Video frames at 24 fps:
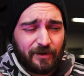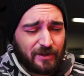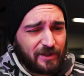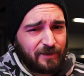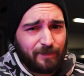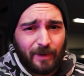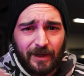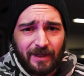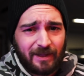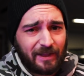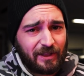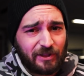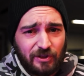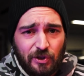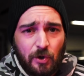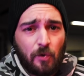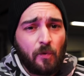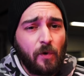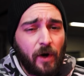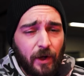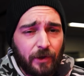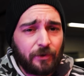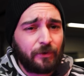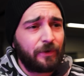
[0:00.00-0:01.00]
it's spinning like
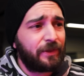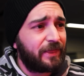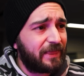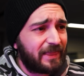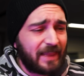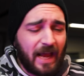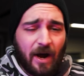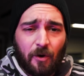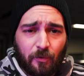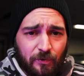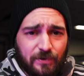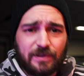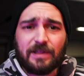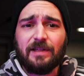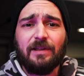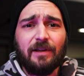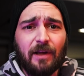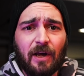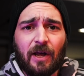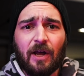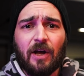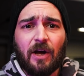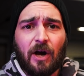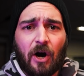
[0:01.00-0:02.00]
200,000
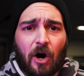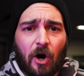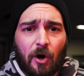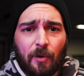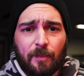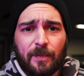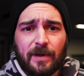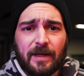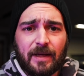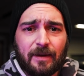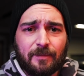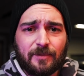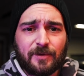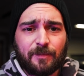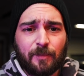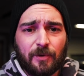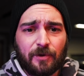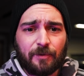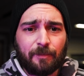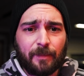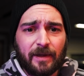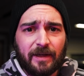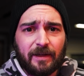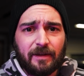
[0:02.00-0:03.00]
RPMs
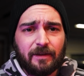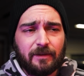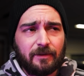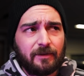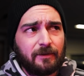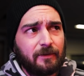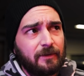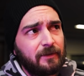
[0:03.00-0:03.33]
per minute.